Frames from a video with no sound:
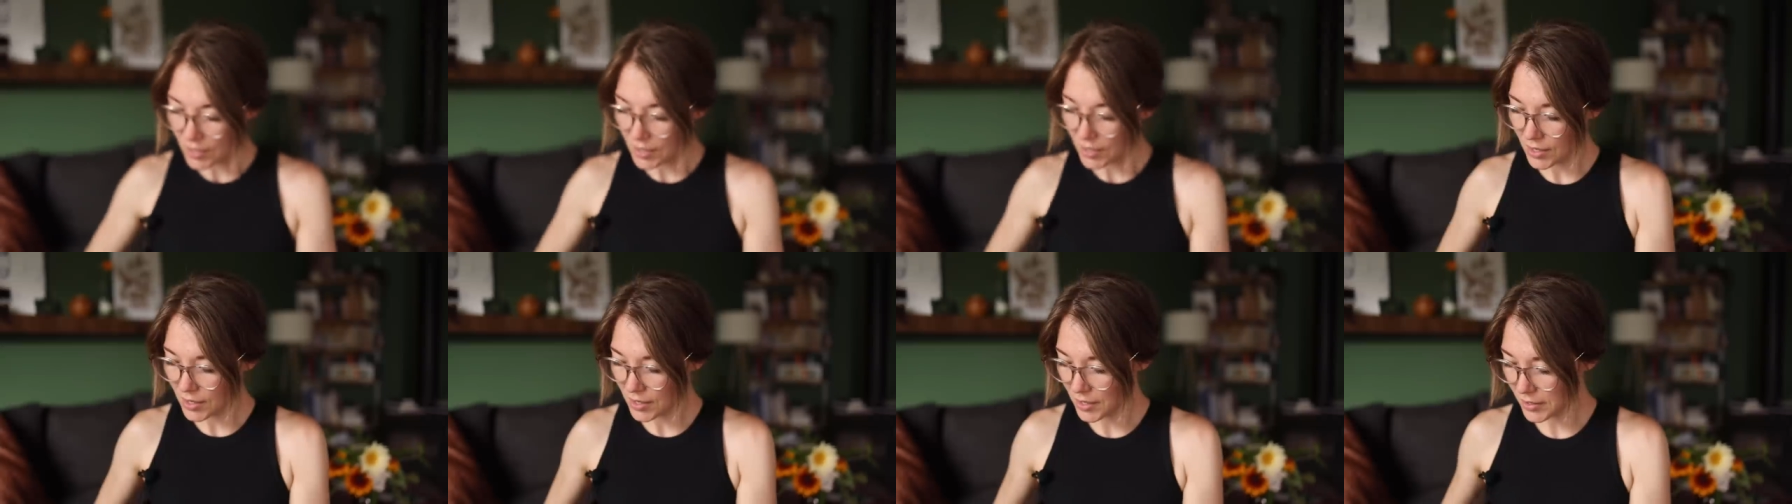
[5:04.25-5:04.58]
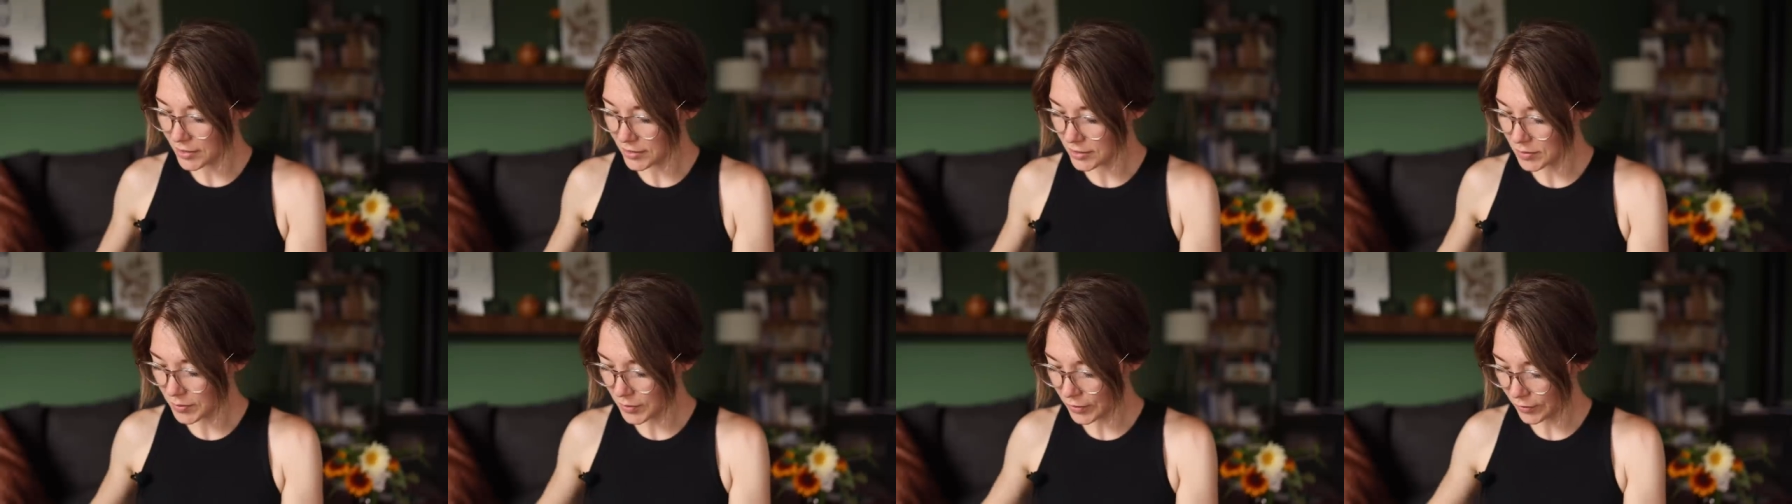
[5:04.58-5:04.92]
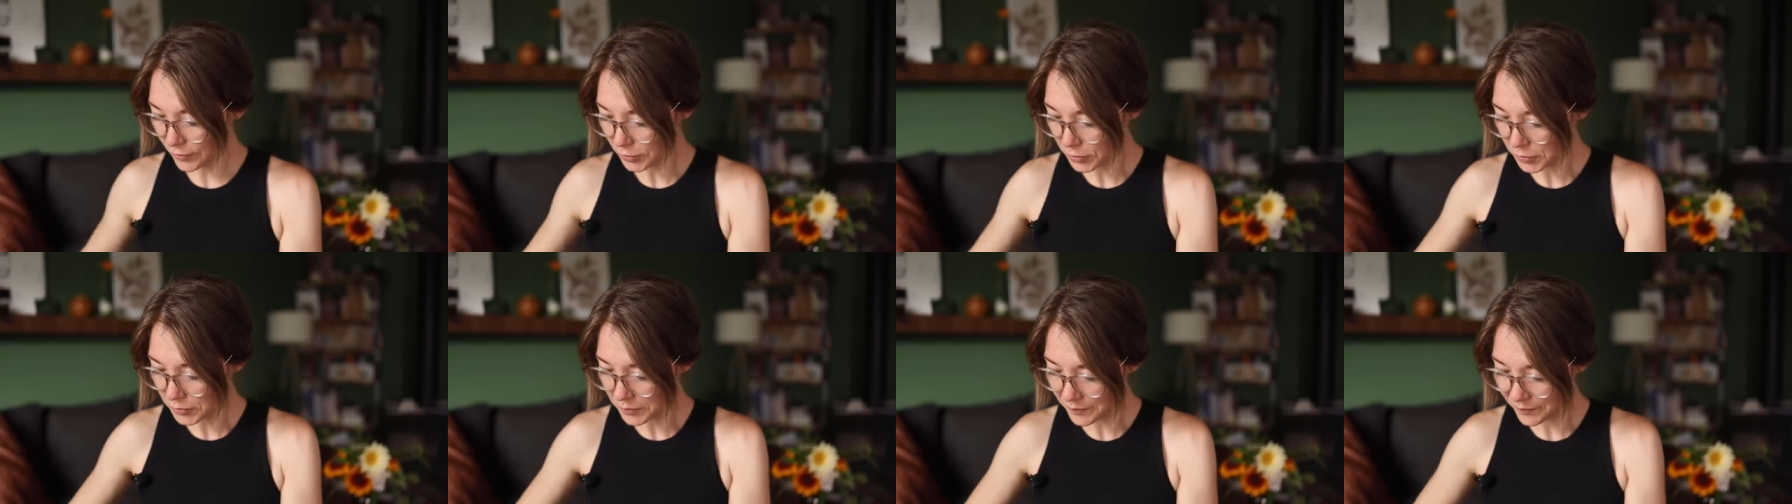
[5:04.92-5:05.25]
Uh, it's
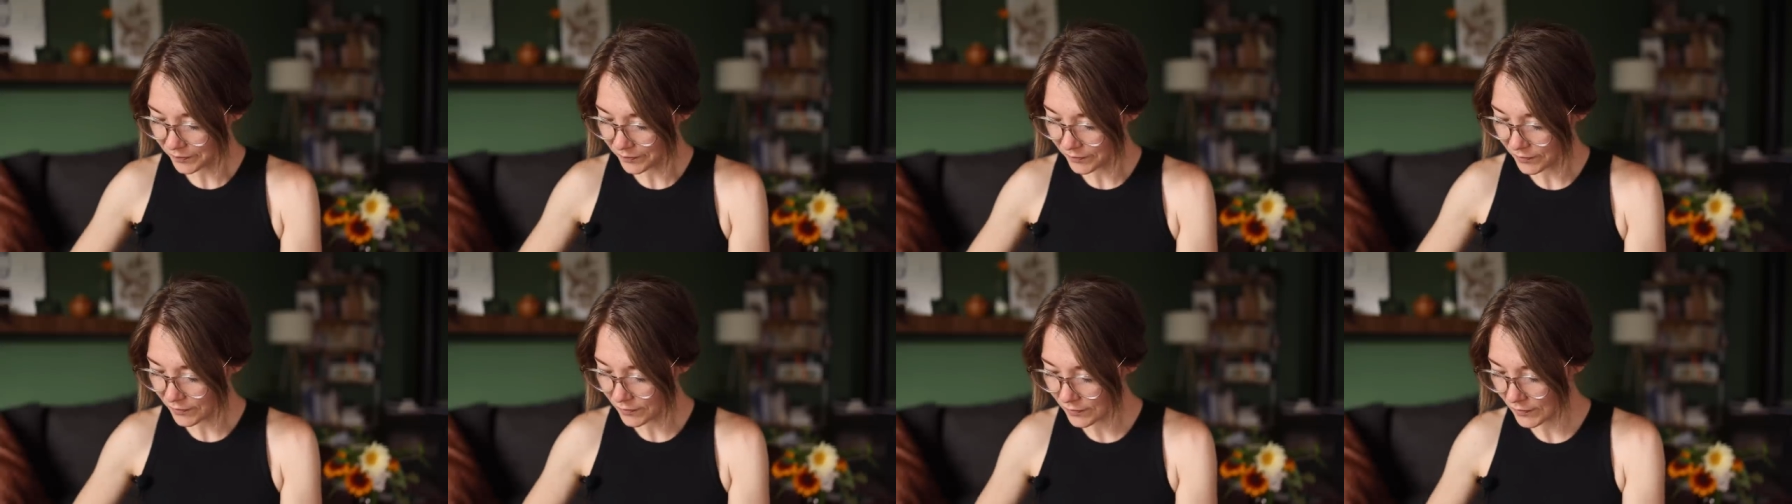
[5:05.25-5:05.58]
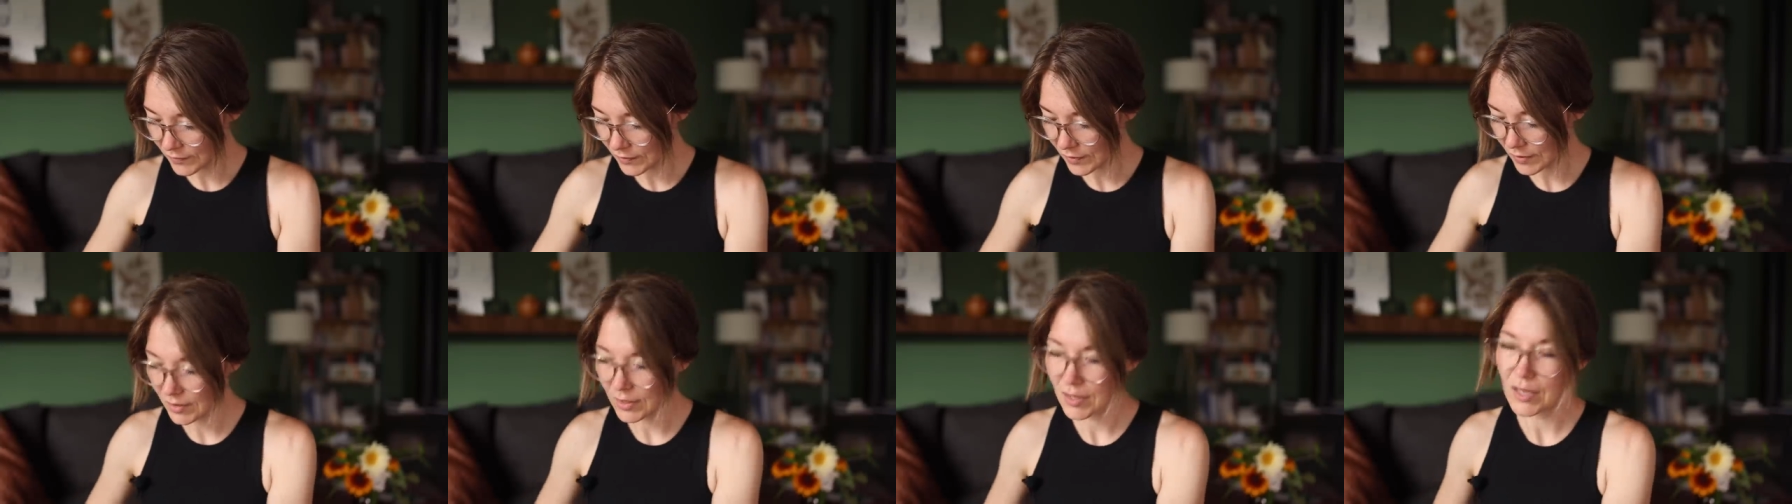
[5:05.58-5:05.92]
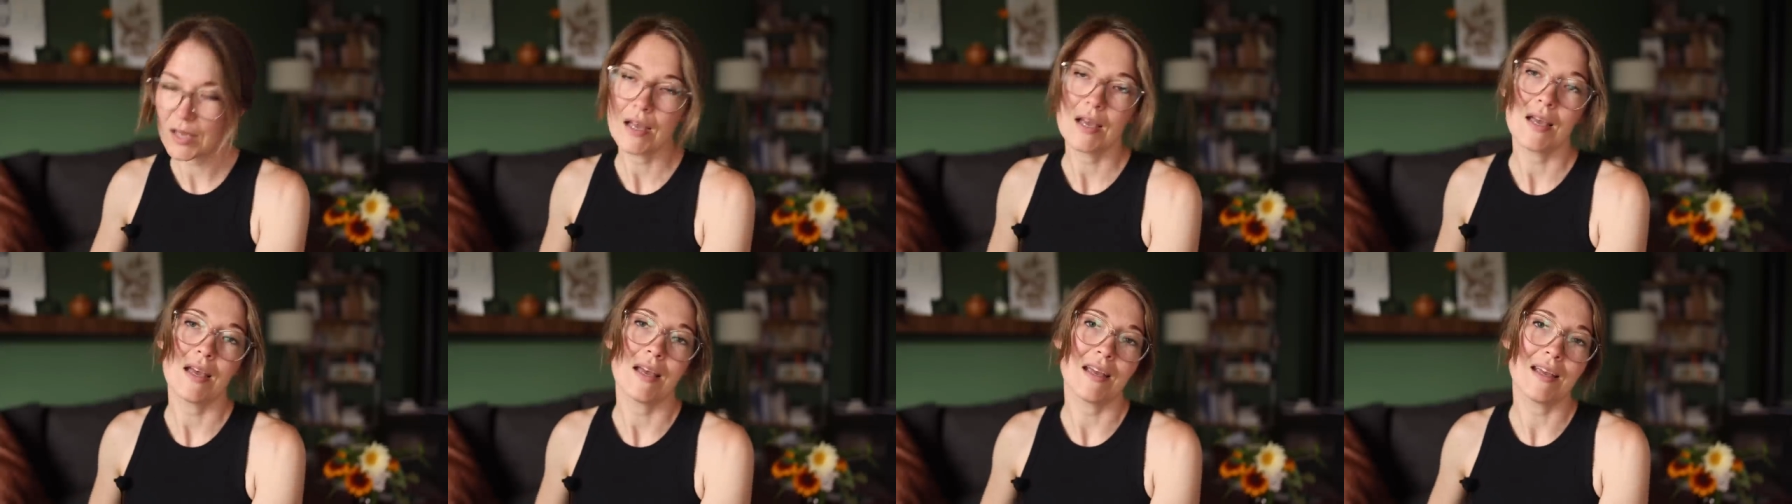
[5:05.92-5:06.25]
beautiful.
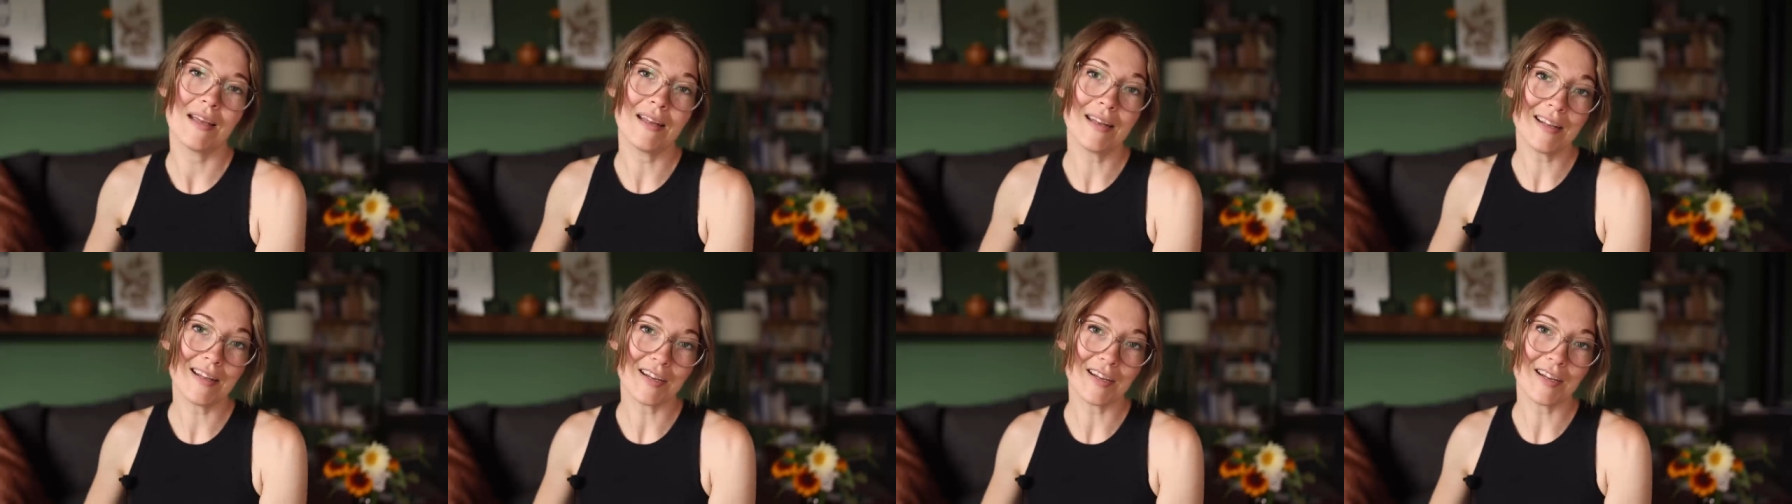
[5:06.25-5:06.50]
In